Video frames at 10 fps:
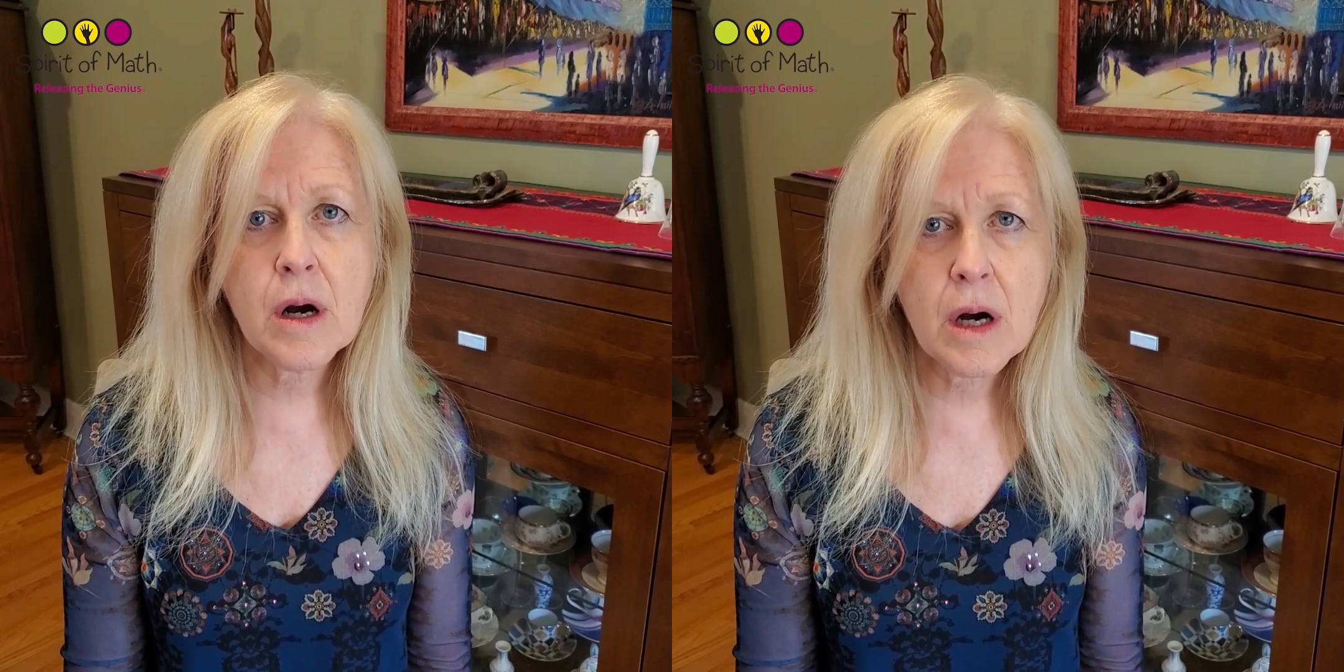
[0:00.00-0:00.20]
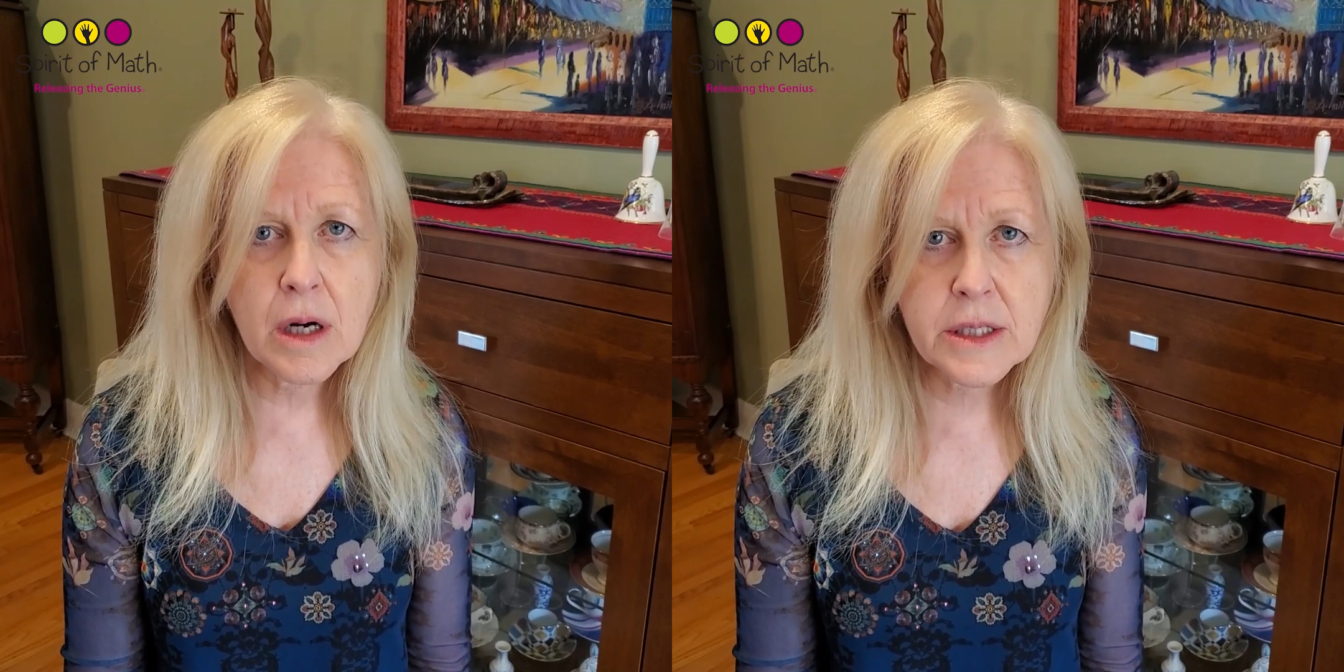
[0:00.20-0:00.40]

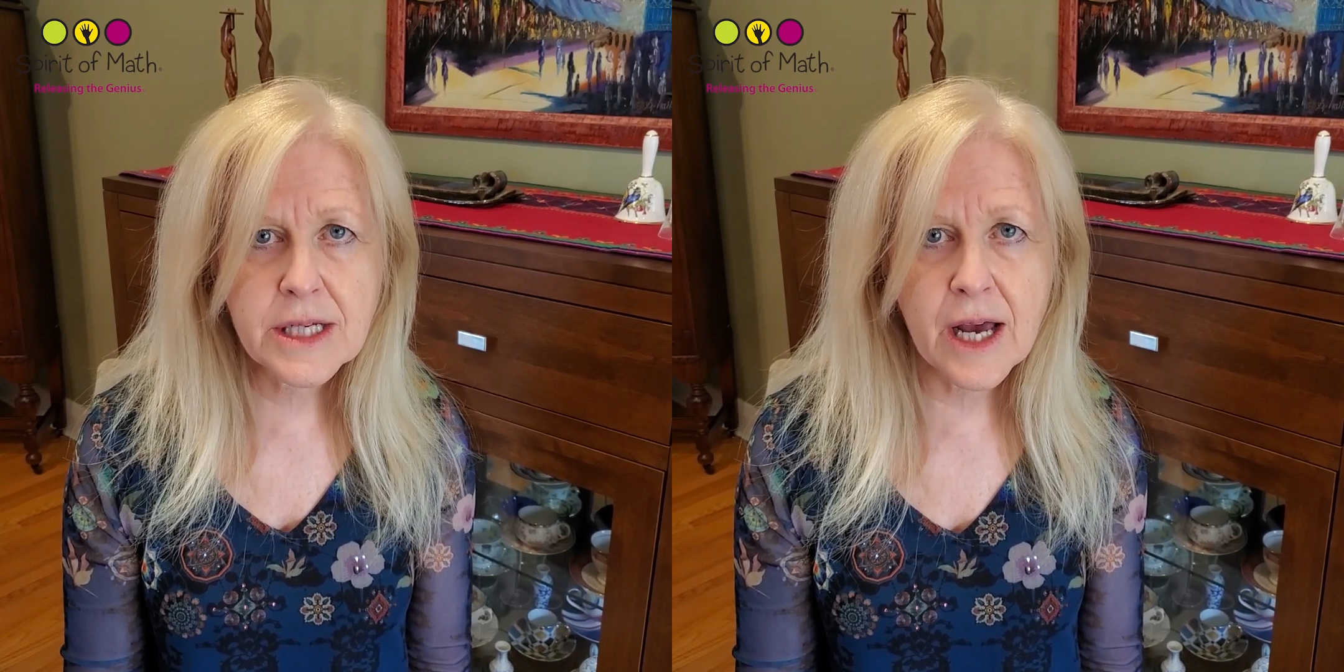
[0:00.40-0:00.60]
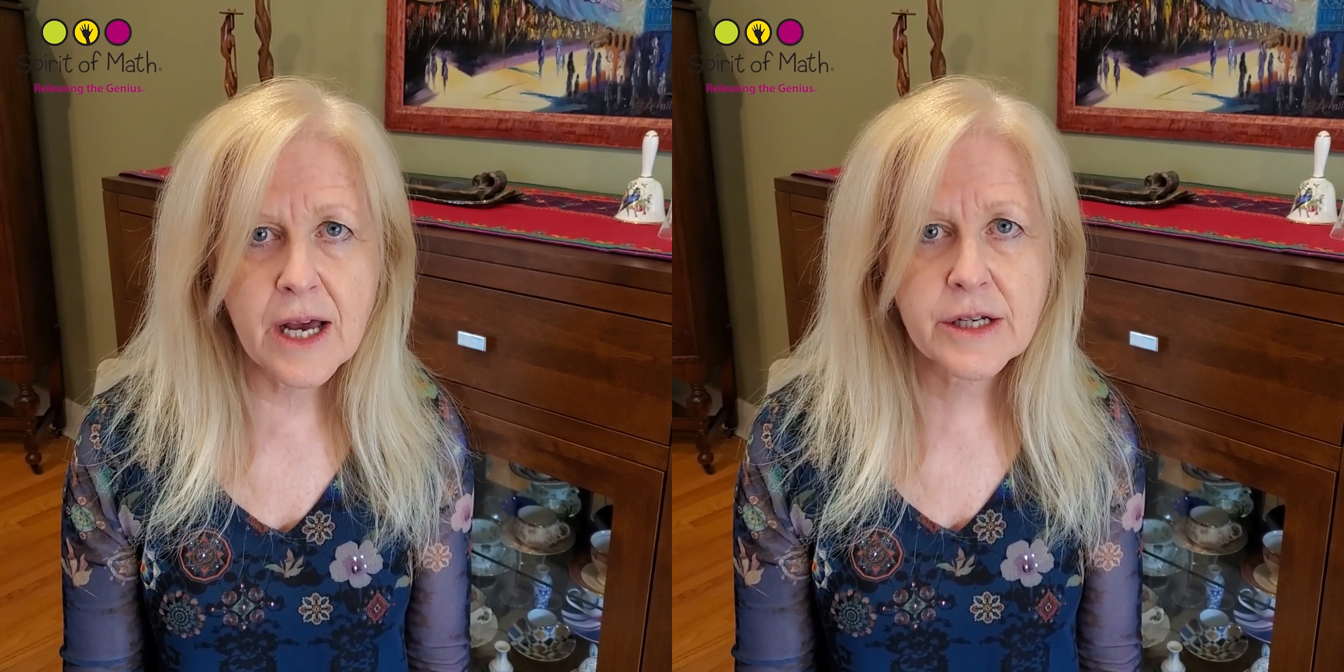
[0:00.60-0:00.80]

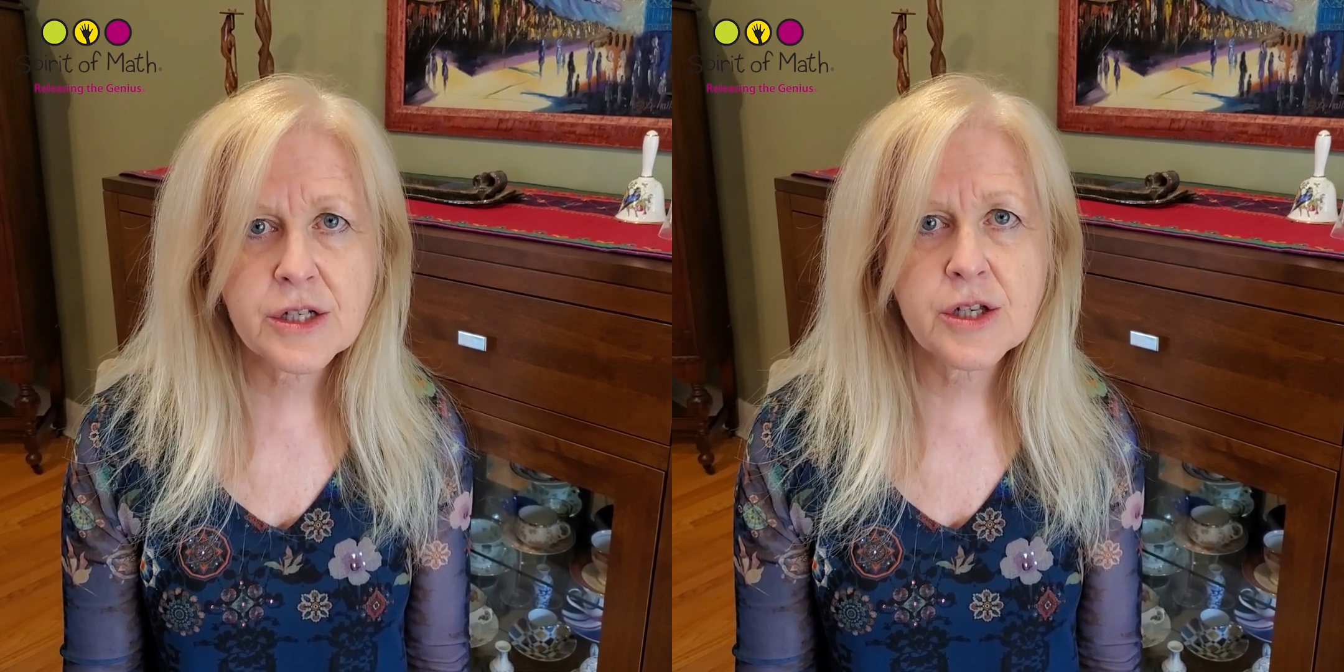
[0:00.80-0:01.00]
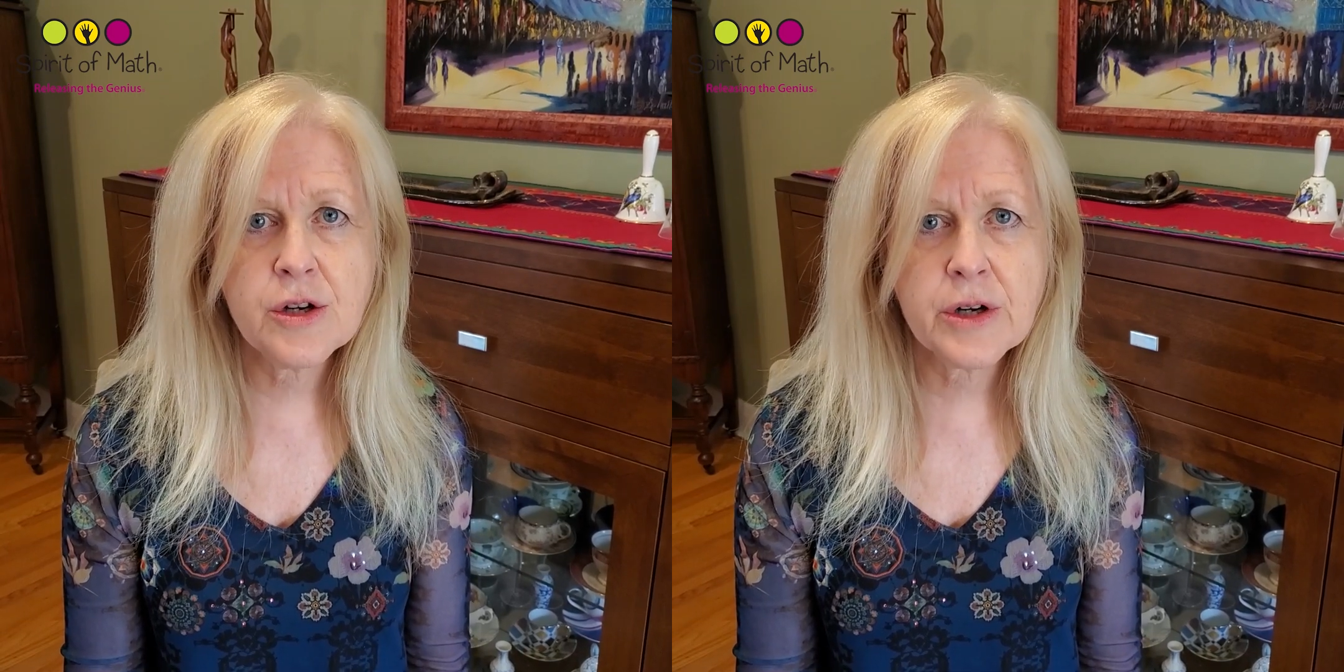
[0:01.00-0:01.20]

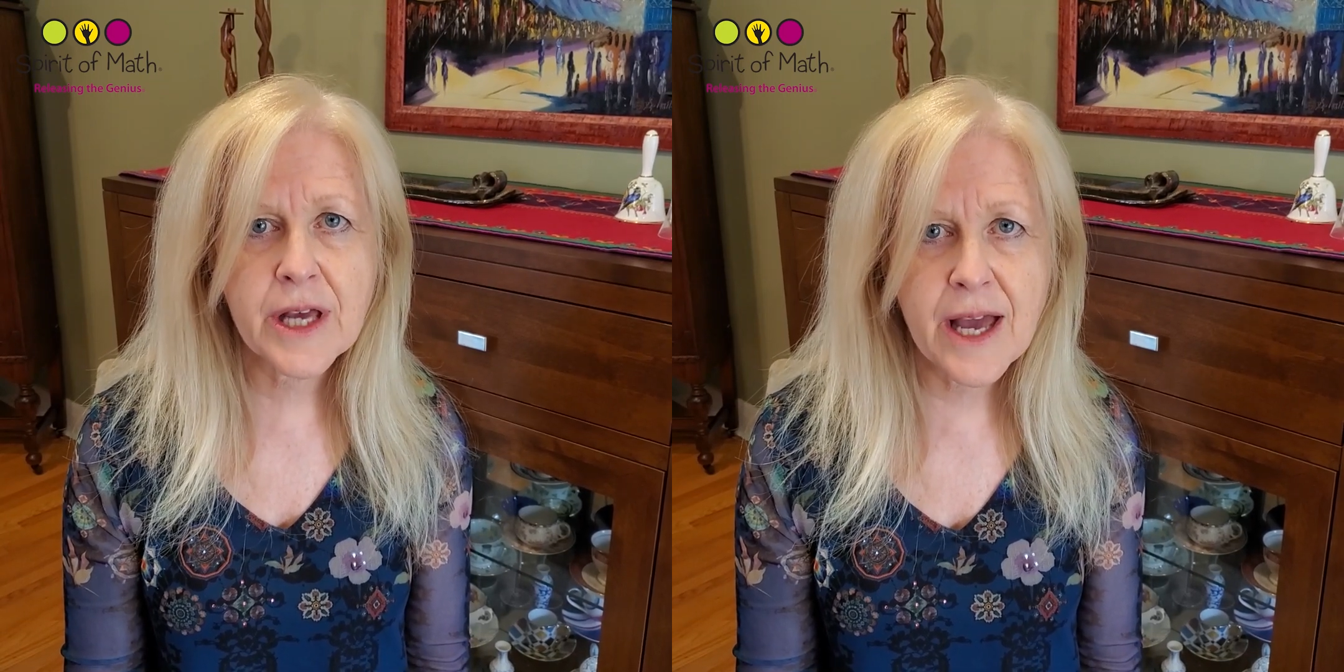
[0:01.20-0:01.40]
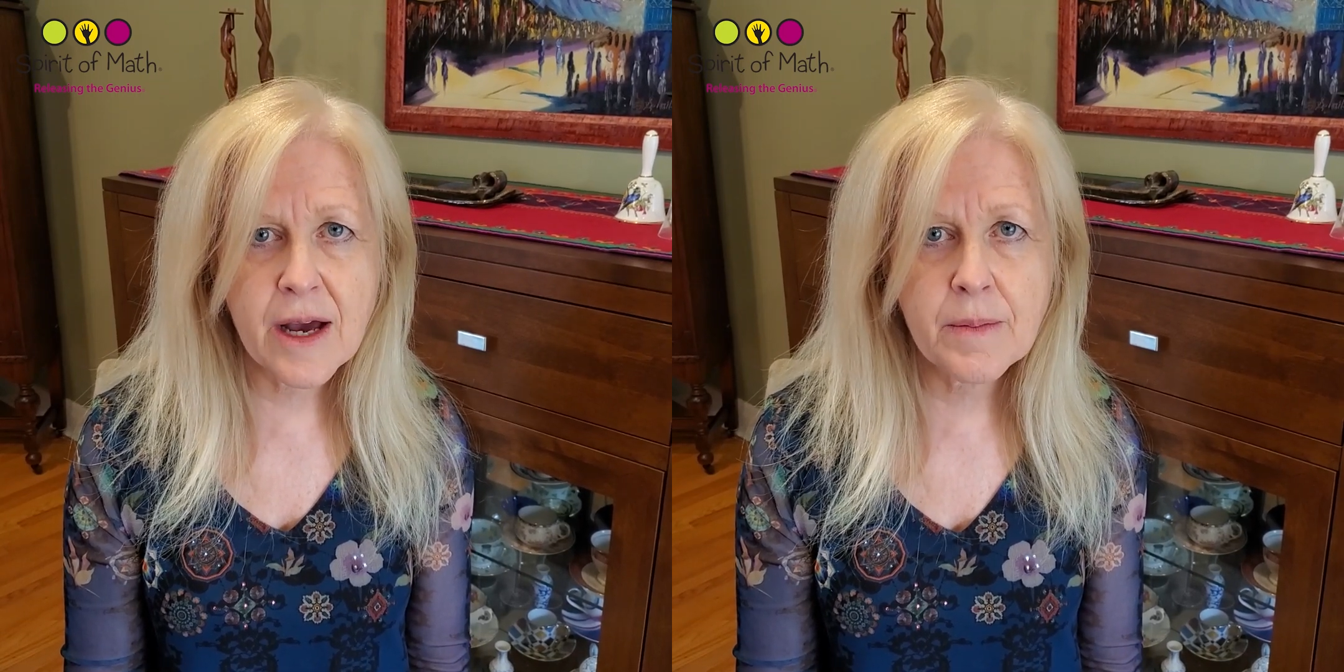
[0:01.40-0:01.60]
contact your
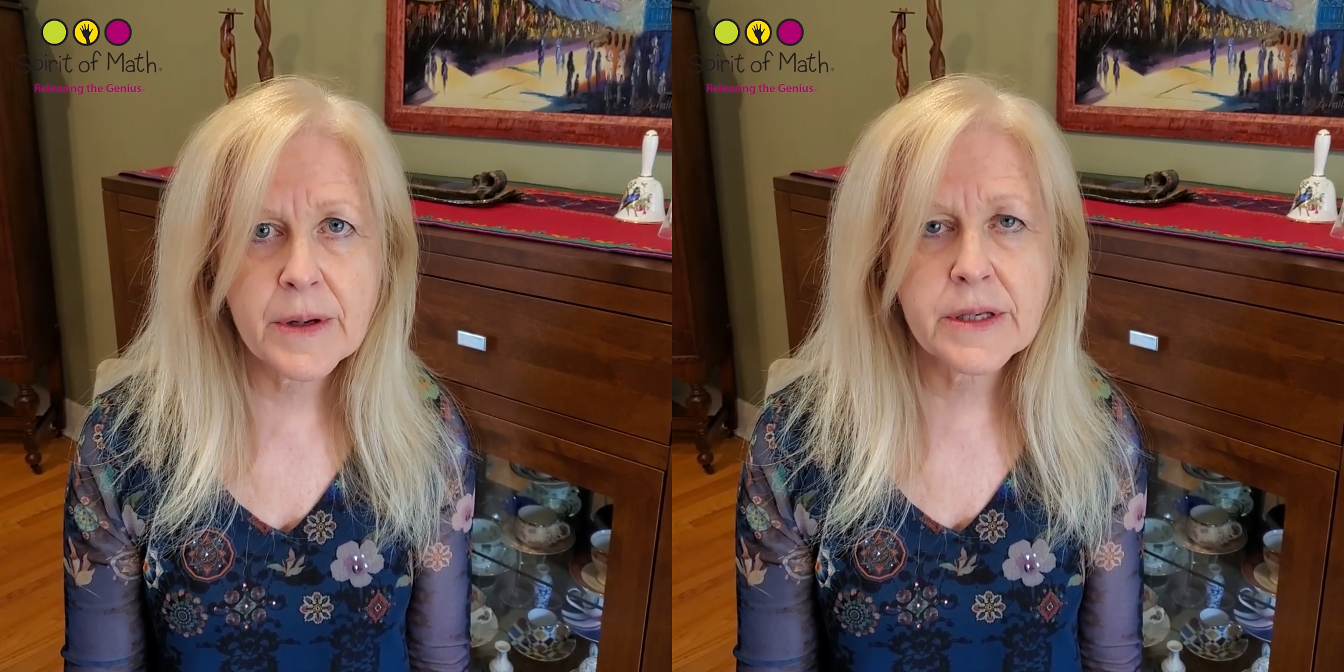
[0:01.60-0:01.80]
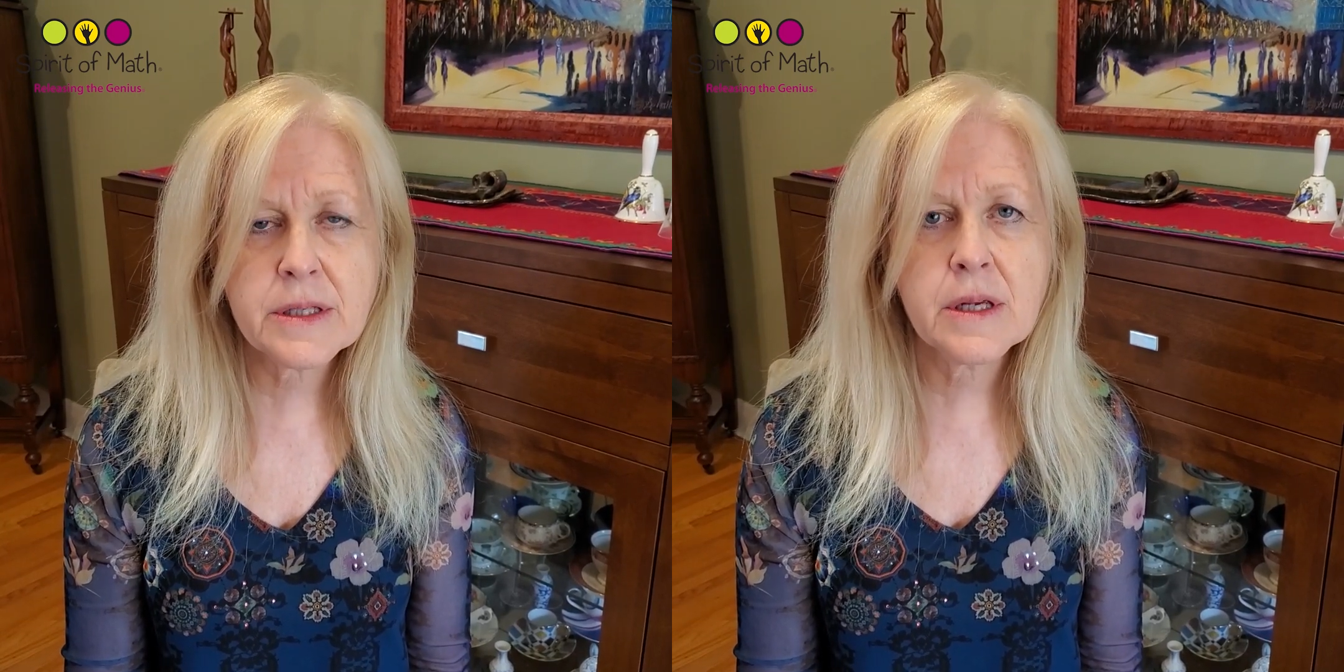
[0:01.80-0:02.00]

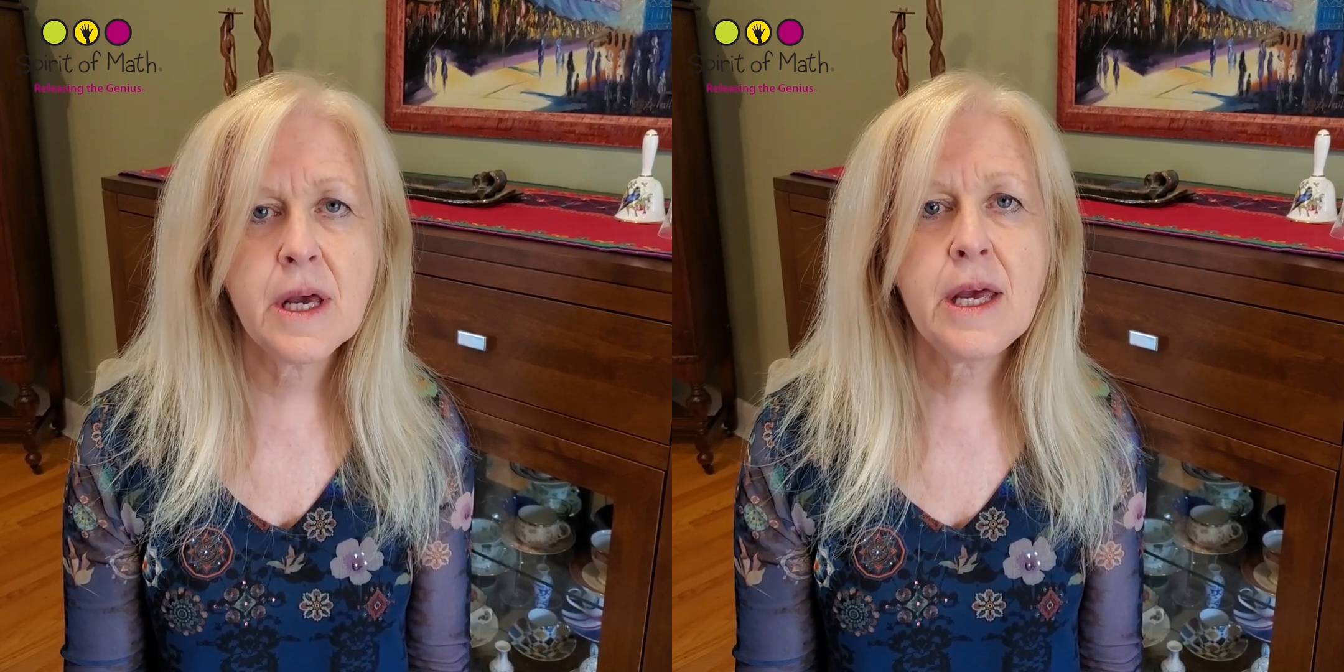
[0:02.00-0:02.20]
campus